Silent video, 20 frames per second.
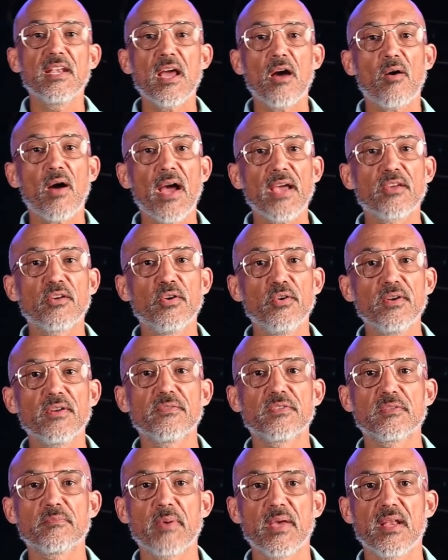Now, I
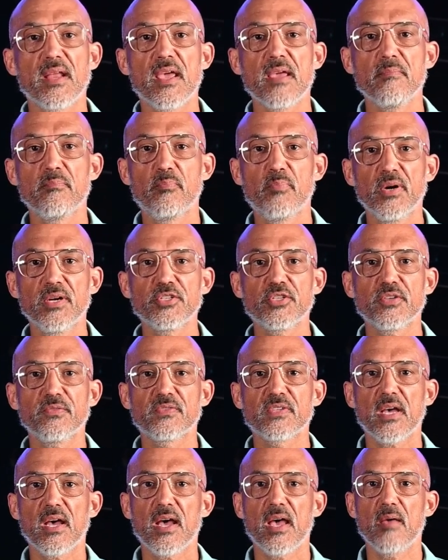could have spent a bunch
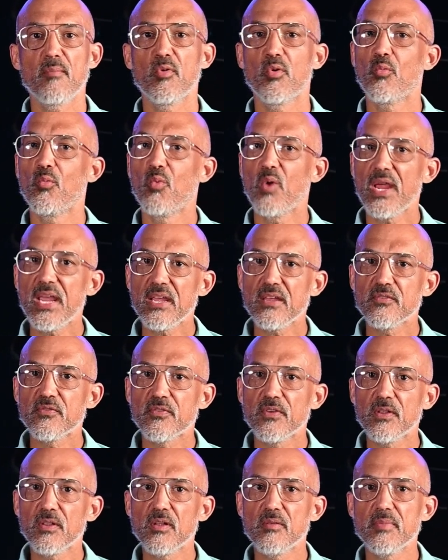of time weighing
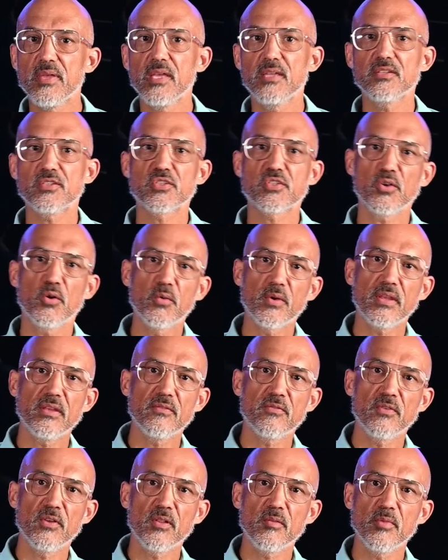filament,
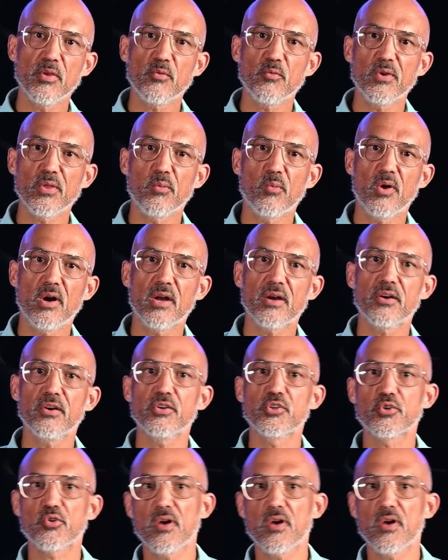soaking filament with water,